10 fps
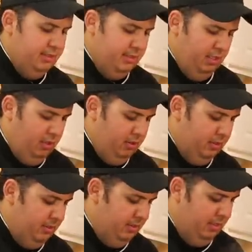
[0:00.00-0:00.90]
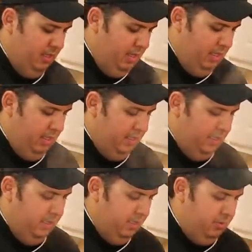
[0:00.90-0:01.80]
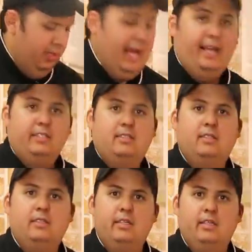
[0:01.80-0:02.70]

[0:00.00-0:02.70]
So, relax.